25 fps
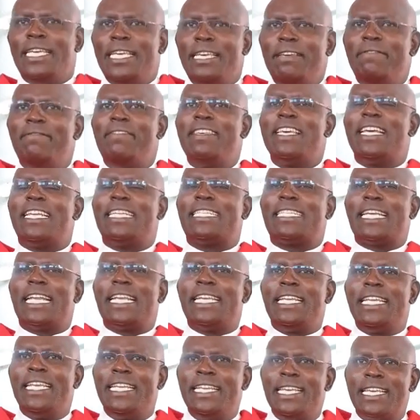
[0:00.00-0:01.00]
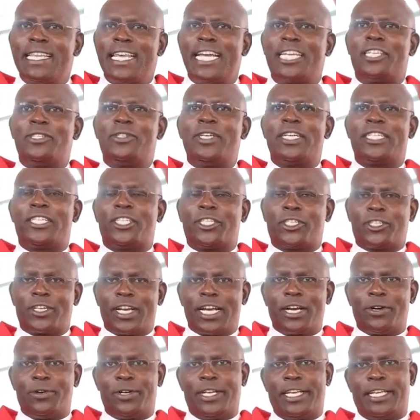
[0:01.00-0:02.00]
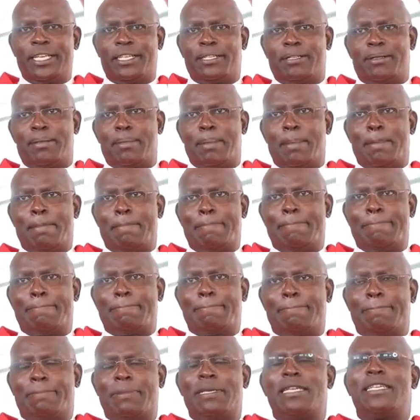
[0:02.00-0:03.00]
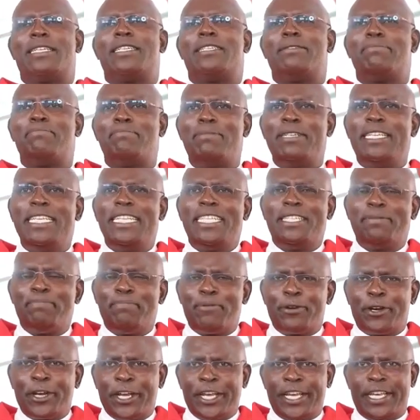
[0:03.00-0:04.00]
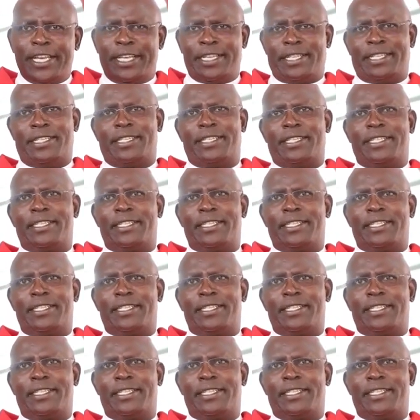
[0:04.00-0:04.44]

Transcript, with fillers: If there is an area that you are struggling, please pray.